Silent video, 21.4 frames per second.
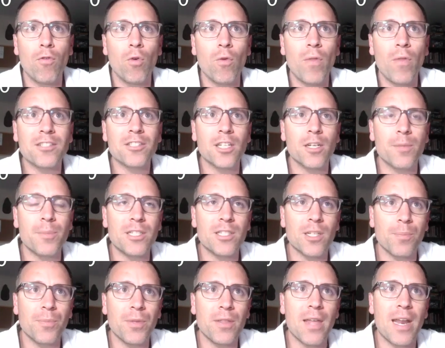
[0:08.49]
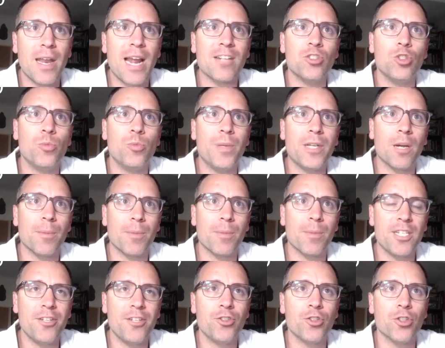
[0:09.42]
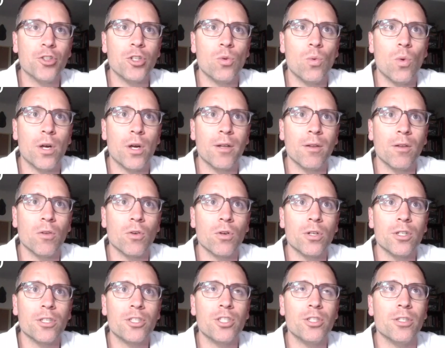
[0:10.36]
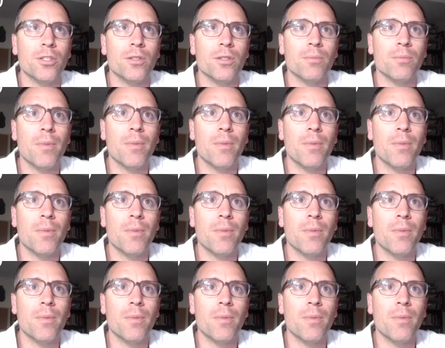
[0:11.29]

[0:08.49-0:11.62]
That's going to be something that as you become a teacher, you want to learn to